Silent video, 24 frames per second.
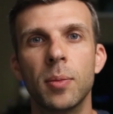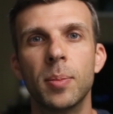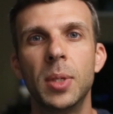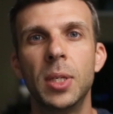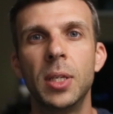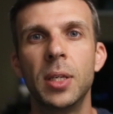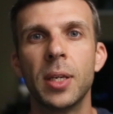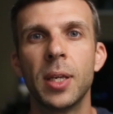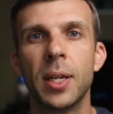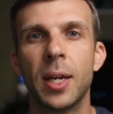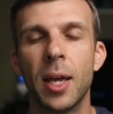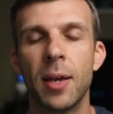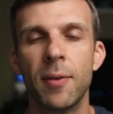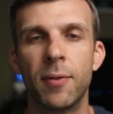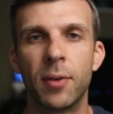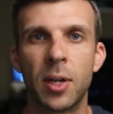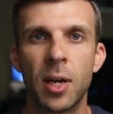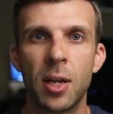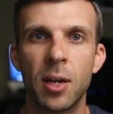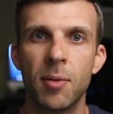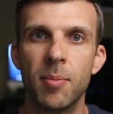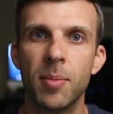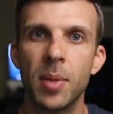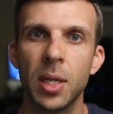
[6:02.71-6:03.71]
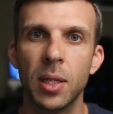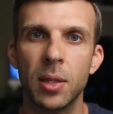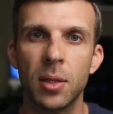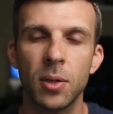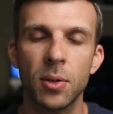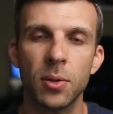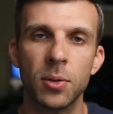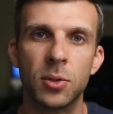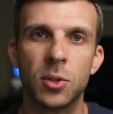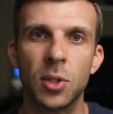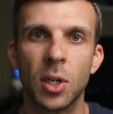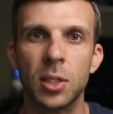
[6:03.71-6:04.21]
me, and I've kind of made
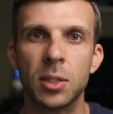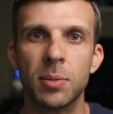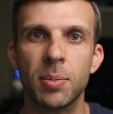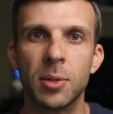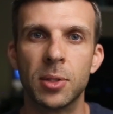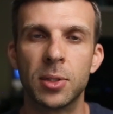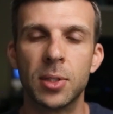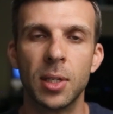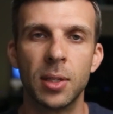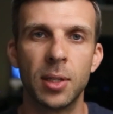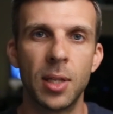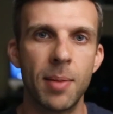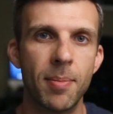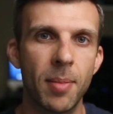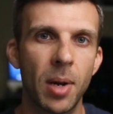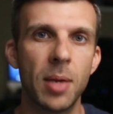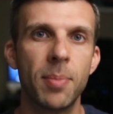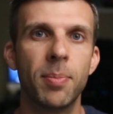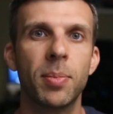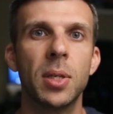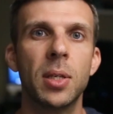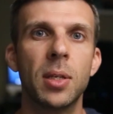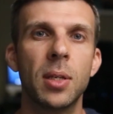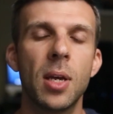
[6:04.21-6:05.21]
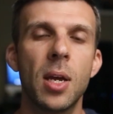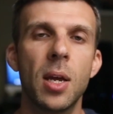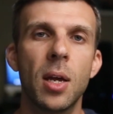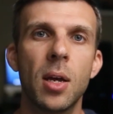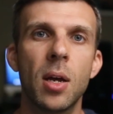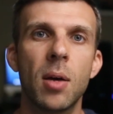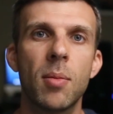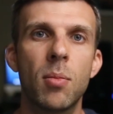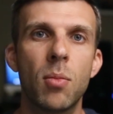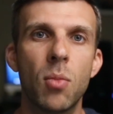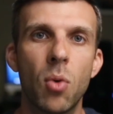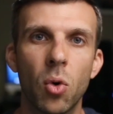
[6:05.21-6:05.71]
those judgments that they might be
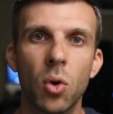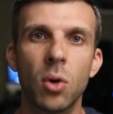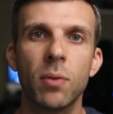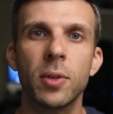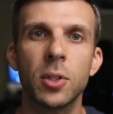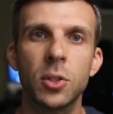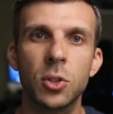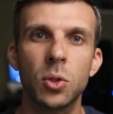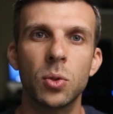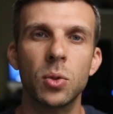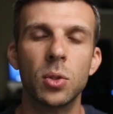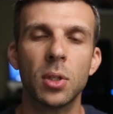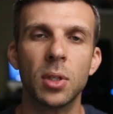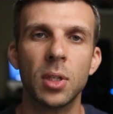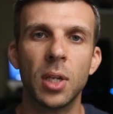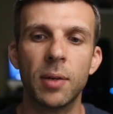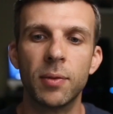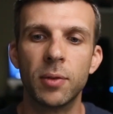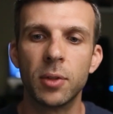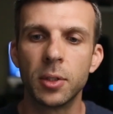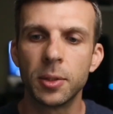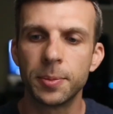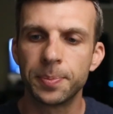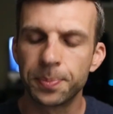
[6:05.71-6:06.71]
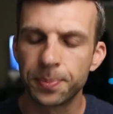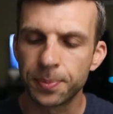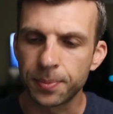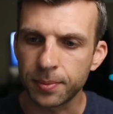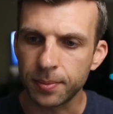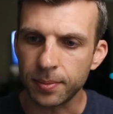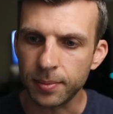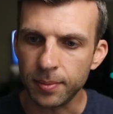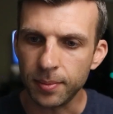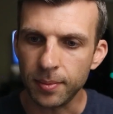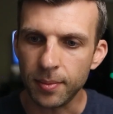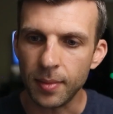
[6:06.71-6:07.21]
more of a junior level.
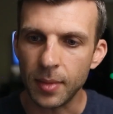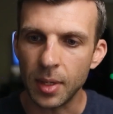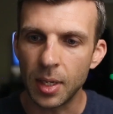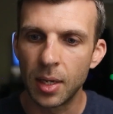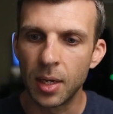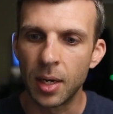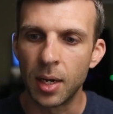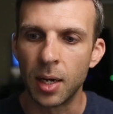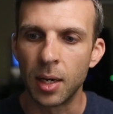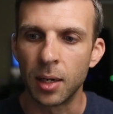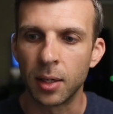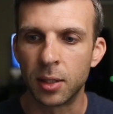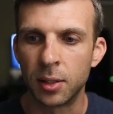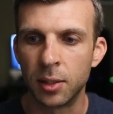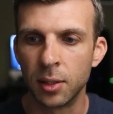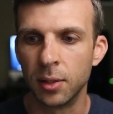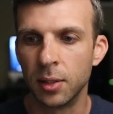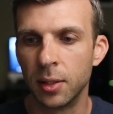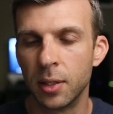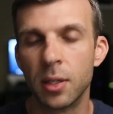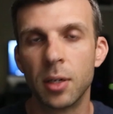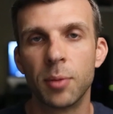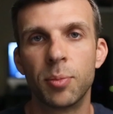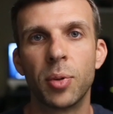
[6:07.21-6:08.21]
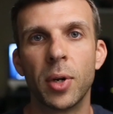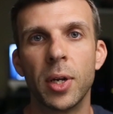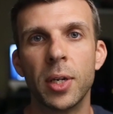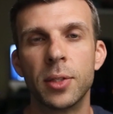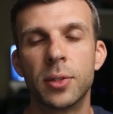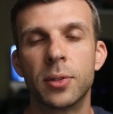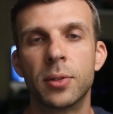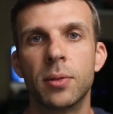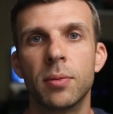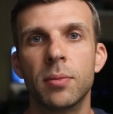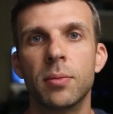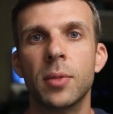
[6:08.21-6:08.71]
Clearly their
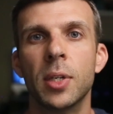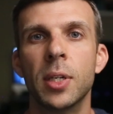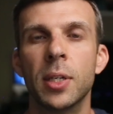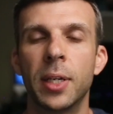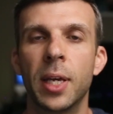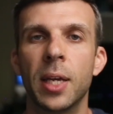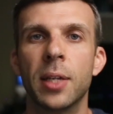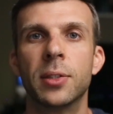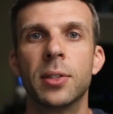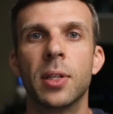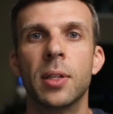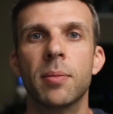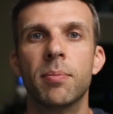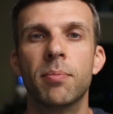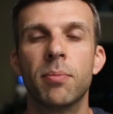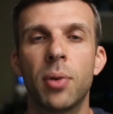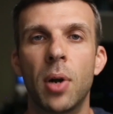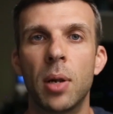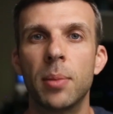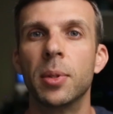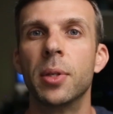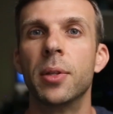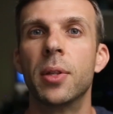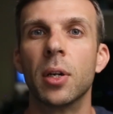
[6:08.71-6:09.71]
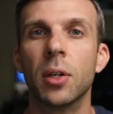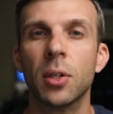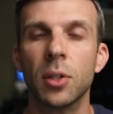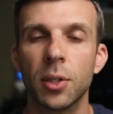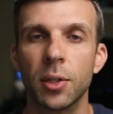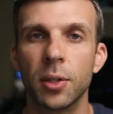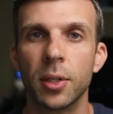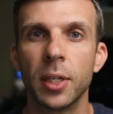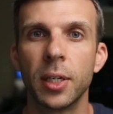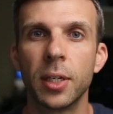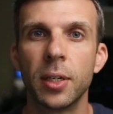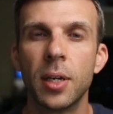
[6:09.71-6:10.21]
price indicates that probably they're
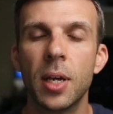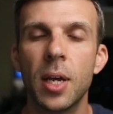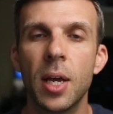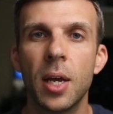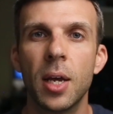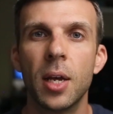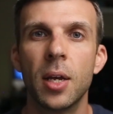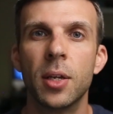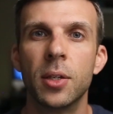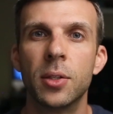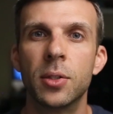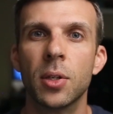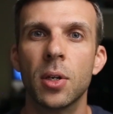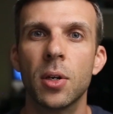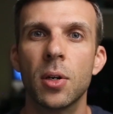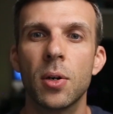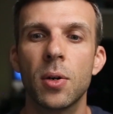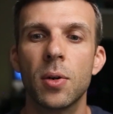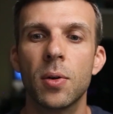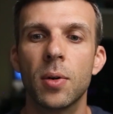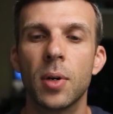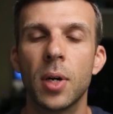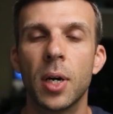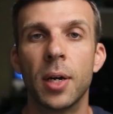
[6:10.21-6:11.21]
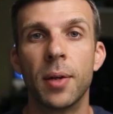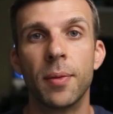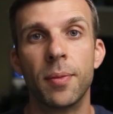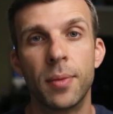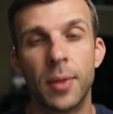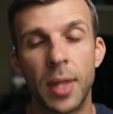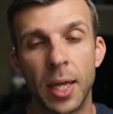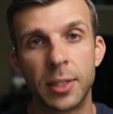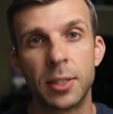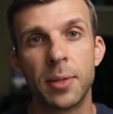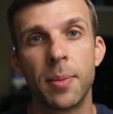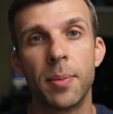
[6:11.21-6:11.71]
learning, so
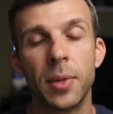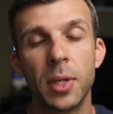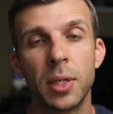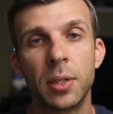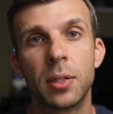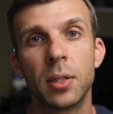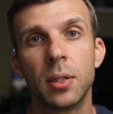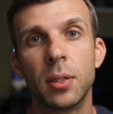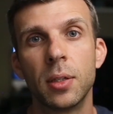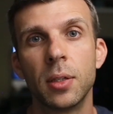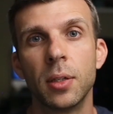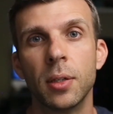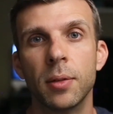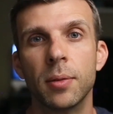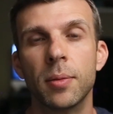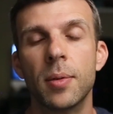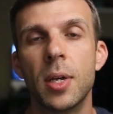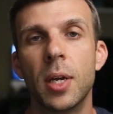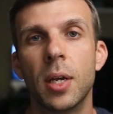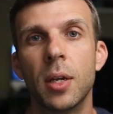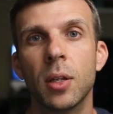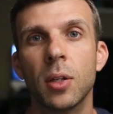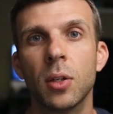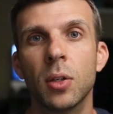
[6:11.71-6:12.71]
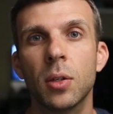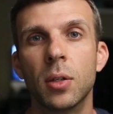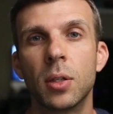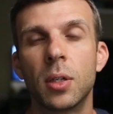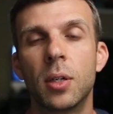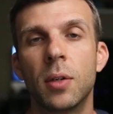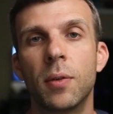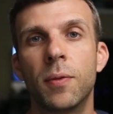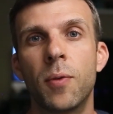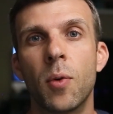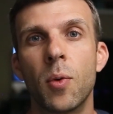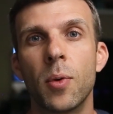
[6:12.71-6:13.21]
that's something to learn. Look
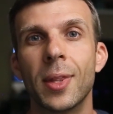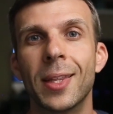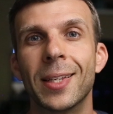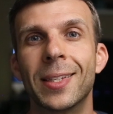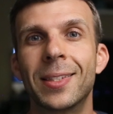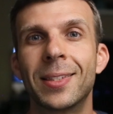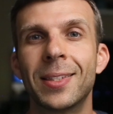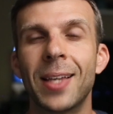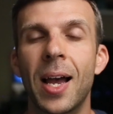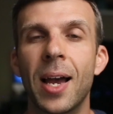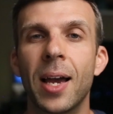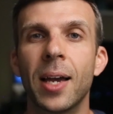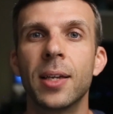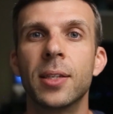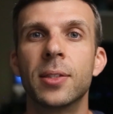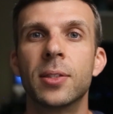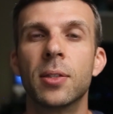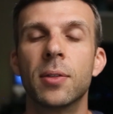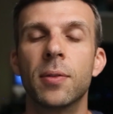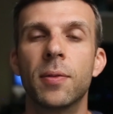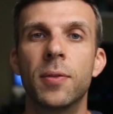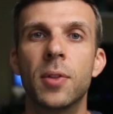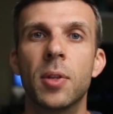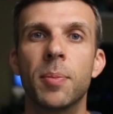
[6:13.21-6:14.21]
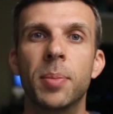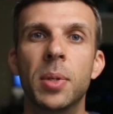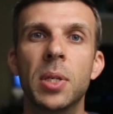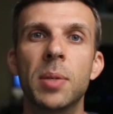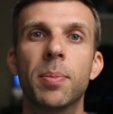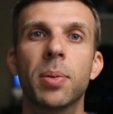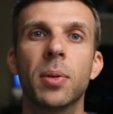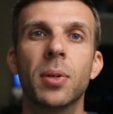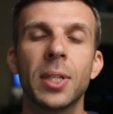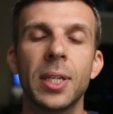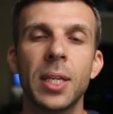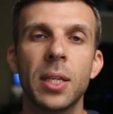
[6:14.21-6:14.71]
for the size of the
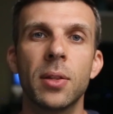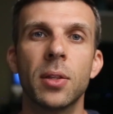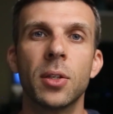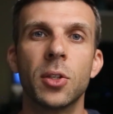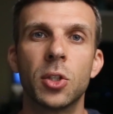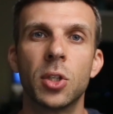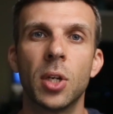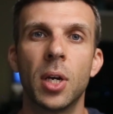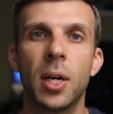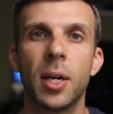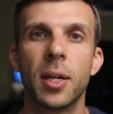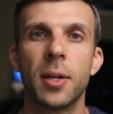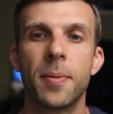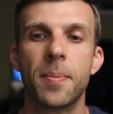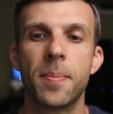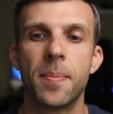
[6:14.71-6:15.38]
people in the shot.